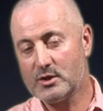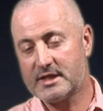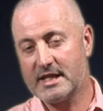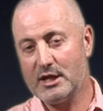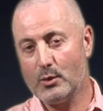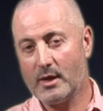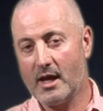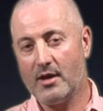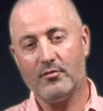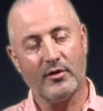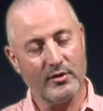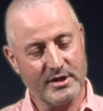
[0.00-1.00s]
We'll see you
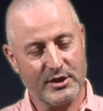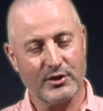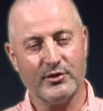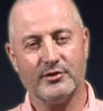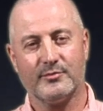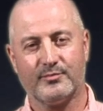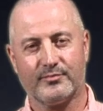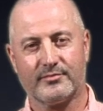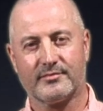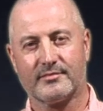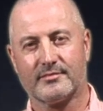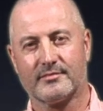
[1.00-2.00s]
again very soon.